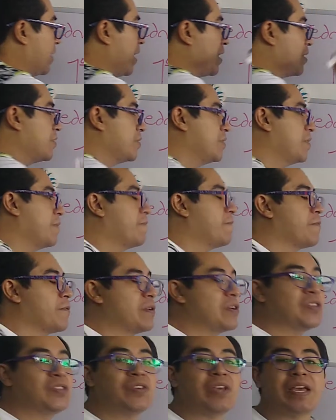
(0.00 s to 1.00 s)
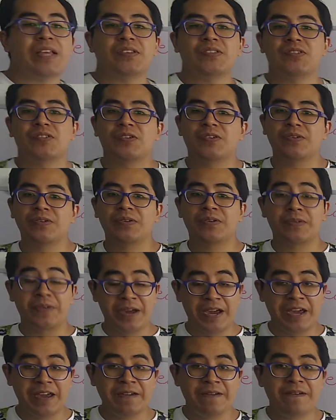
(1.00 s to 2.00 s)
That's the first answer,
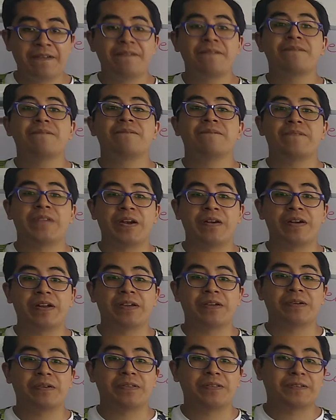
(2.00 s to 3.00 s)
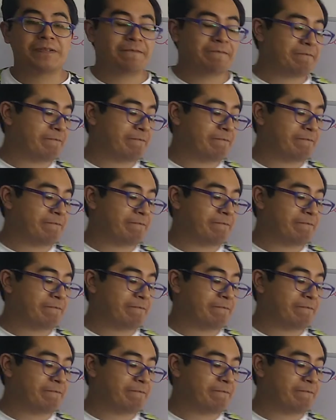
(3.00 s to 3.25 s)
okay? Very good.